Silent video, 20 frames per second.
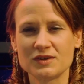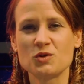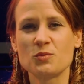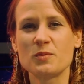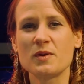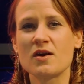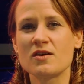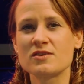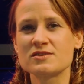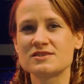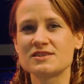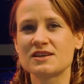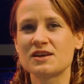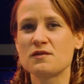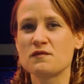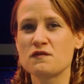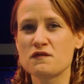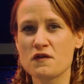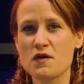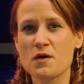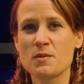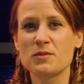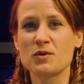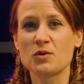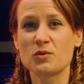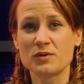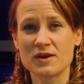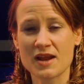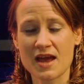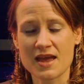You'll be asked to confirm
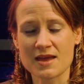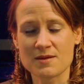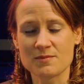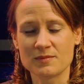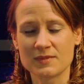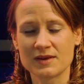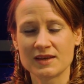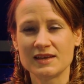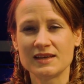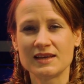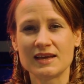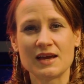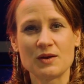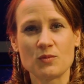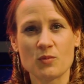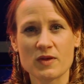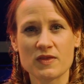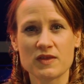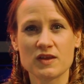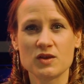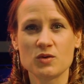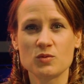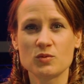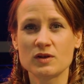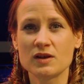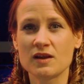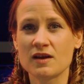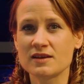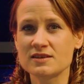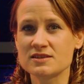your name and whether you
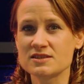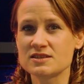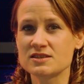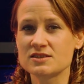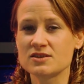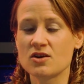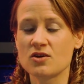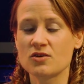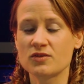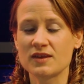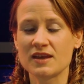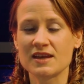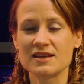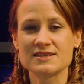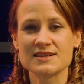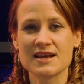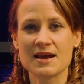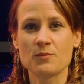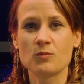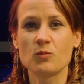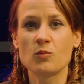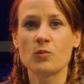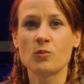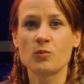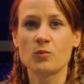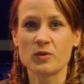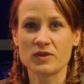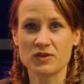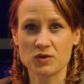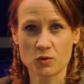would like to start the exam
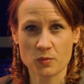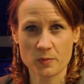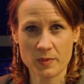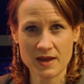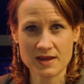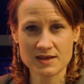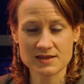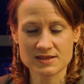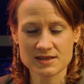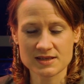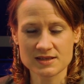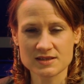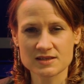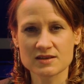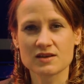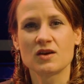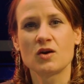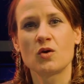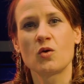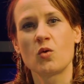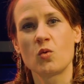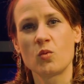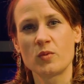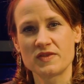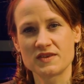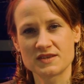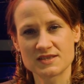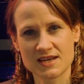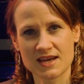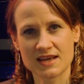with your pieces or
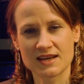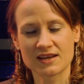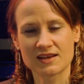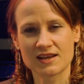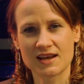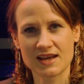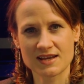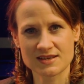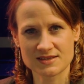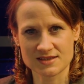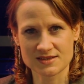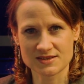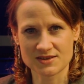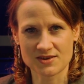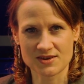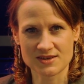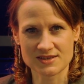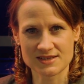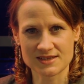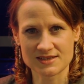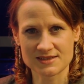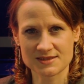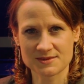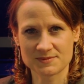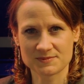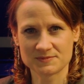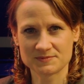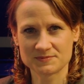with the technical exercises.